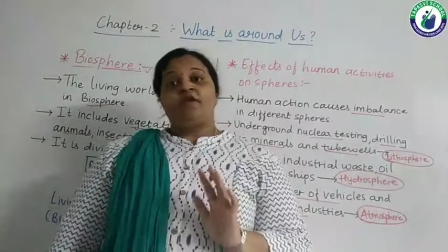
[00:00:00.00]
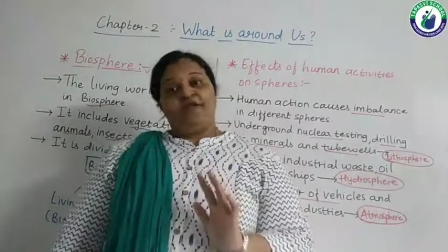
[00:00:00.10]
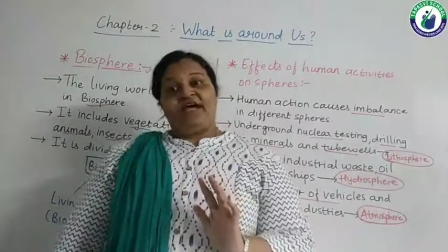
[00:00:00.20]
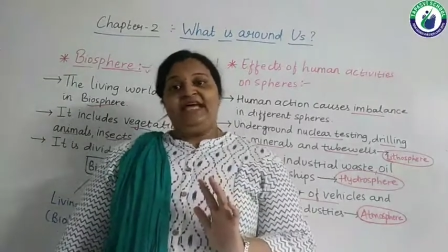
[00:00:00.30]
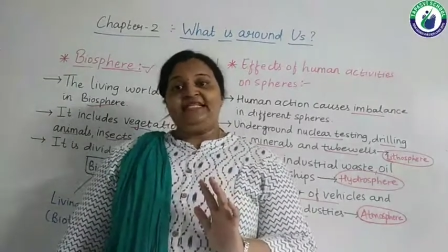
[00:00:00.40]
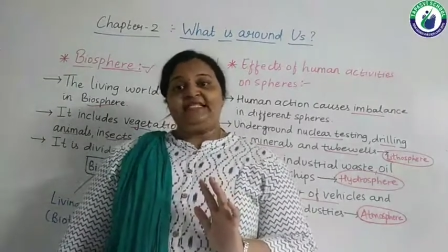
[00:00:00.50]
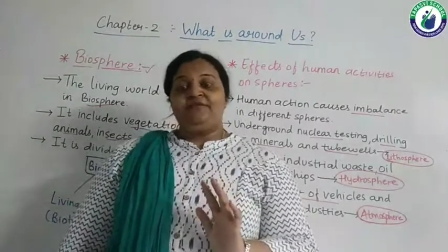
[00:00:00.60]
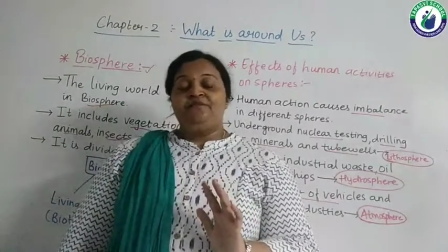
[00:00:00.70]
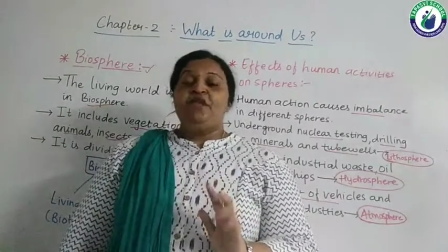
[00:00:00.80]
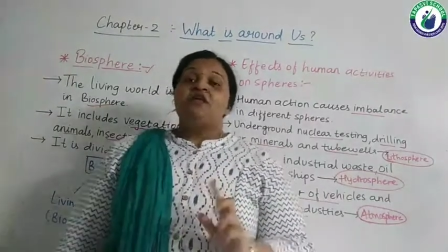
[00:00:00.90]
Right?
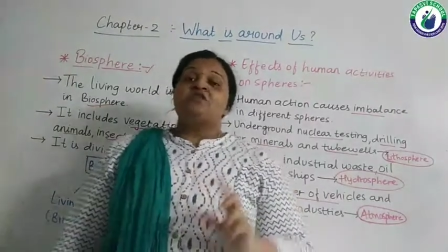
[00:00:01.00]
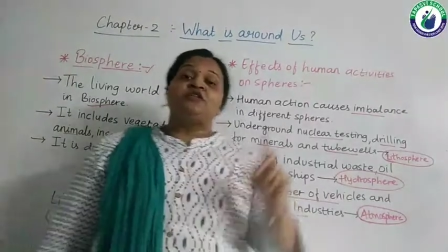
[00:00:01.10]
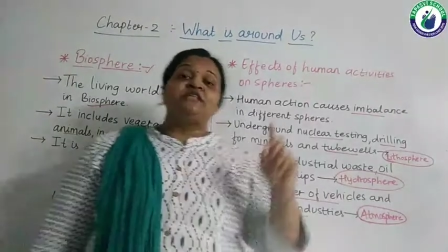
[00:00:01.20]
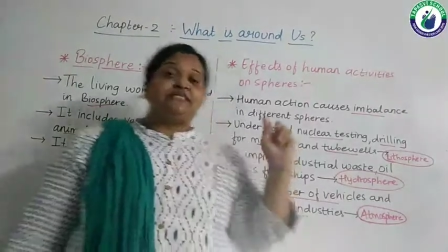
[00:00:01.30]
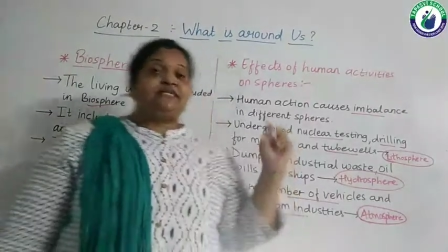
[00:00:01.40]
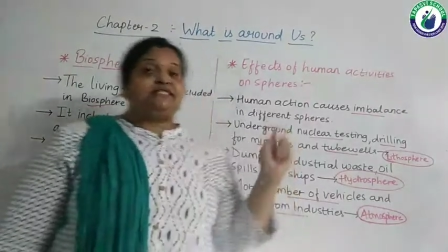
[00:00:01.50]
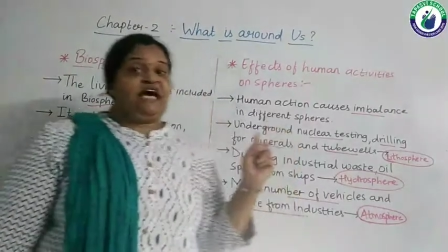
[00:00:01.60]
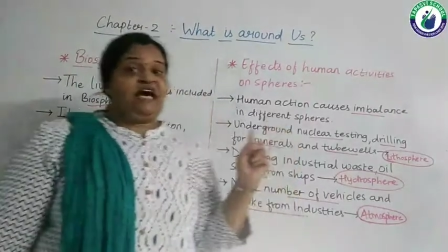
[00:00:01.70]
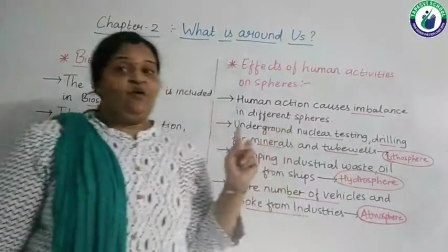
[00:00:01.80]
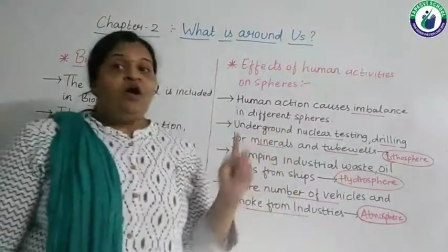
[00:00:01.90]
So this is
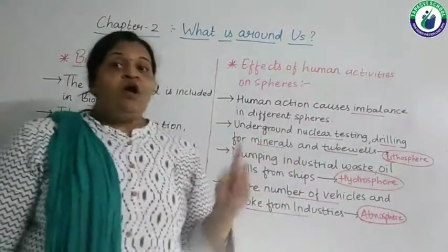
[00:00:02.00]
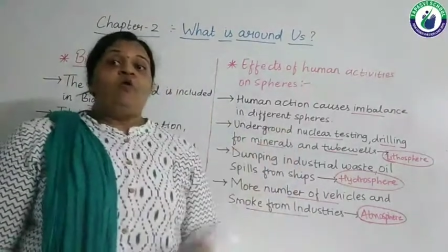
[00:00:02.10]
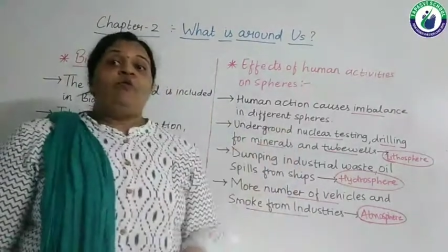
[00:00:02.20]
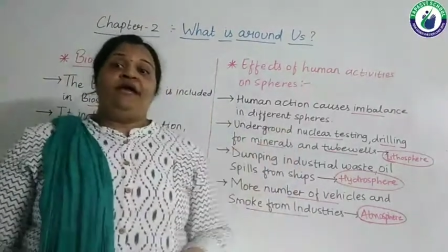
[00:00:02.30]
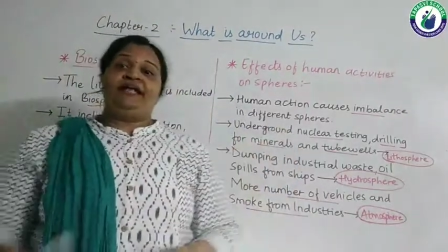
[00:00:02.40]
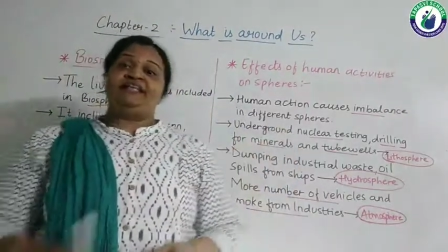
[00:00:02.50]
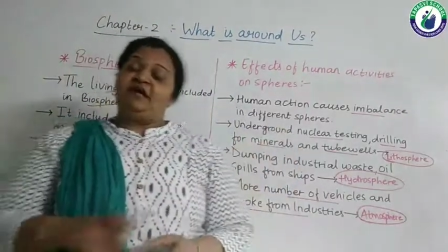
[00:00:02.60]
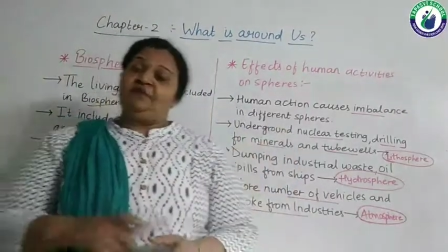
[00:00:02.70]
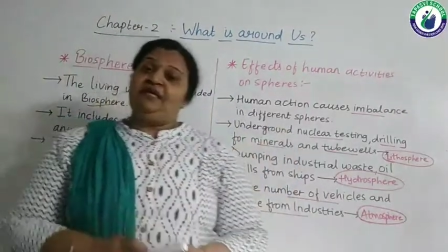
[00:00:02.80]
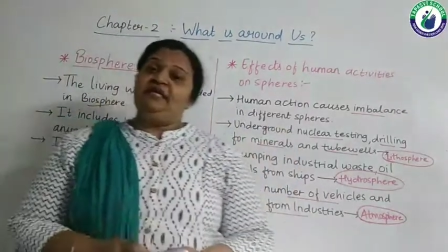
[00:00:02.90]
how we are
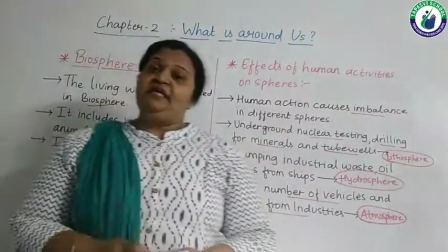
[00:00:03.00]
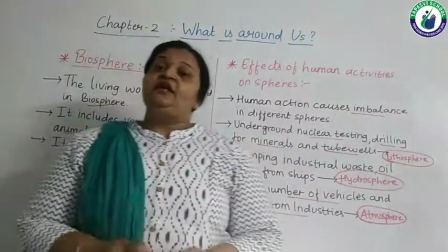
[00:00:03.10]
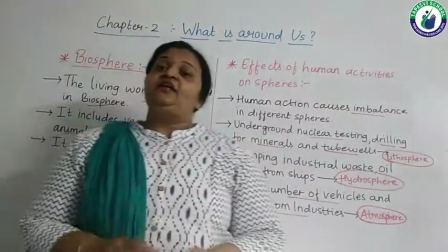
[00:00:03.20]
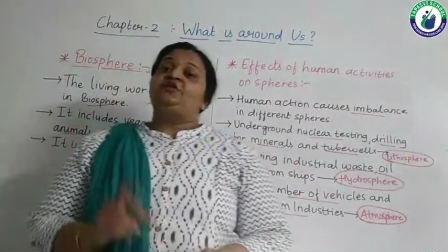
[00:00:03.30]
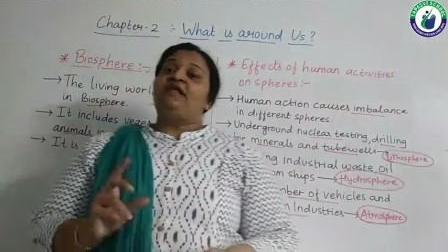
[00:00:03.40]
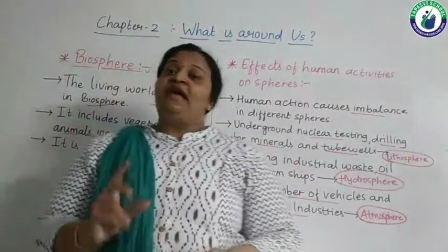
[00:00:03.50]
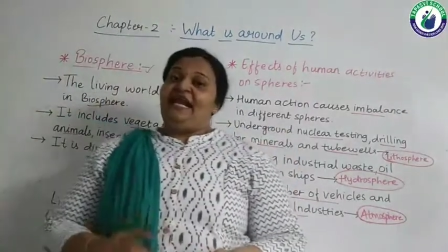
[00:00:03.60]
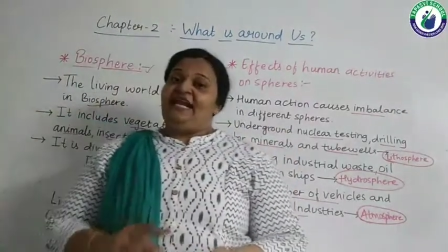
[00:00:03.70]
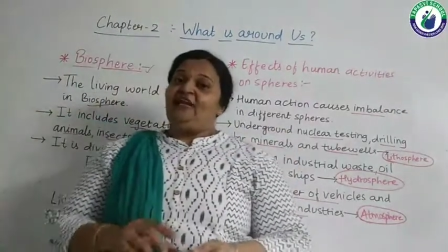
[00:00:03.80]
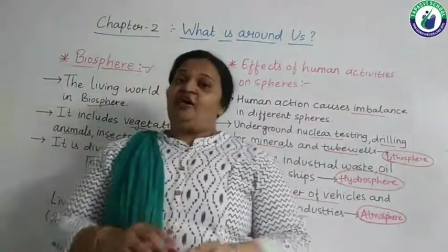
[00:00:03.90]
coming to the
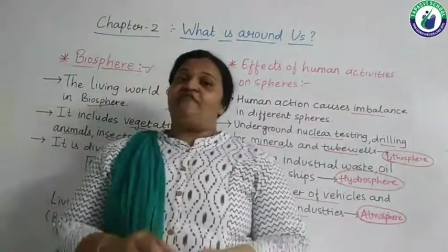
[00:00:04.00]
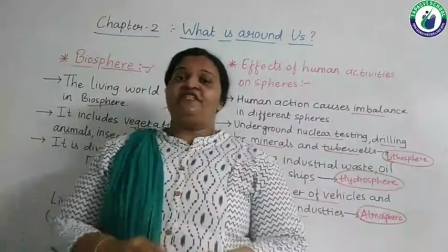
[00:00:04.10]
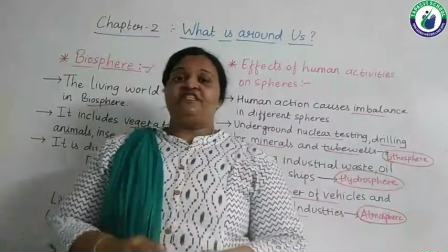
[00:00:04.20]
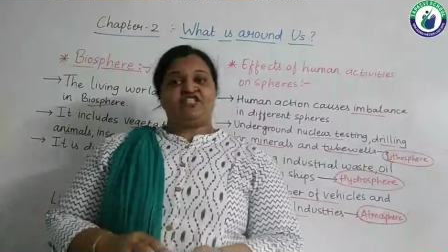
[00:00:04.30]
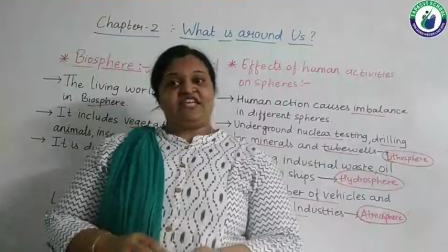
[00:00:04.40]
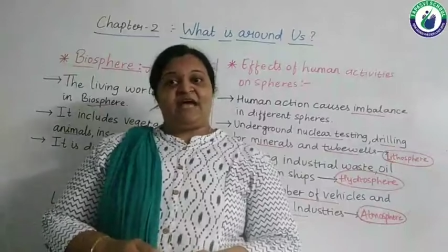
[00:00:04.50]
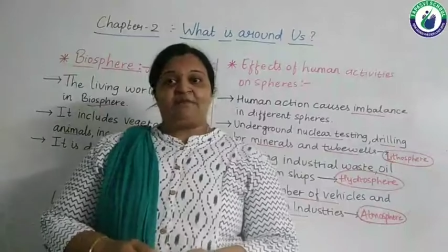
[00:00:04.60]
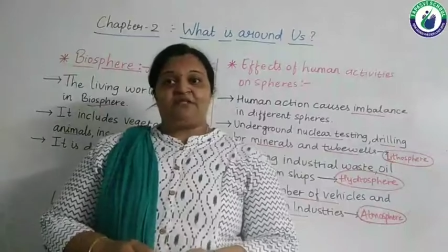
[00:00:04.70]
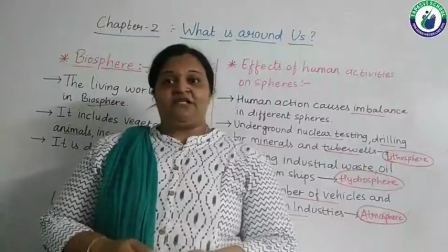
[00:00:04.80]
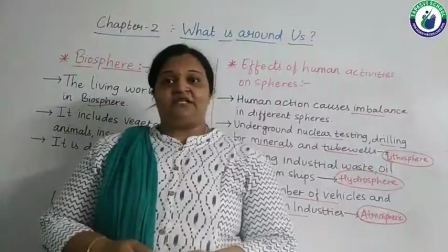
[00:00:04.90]
end of this
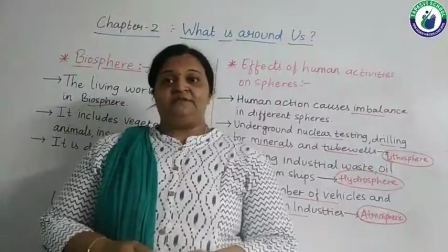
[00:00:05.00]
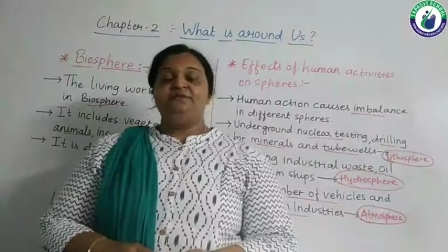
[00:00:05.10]
chapter.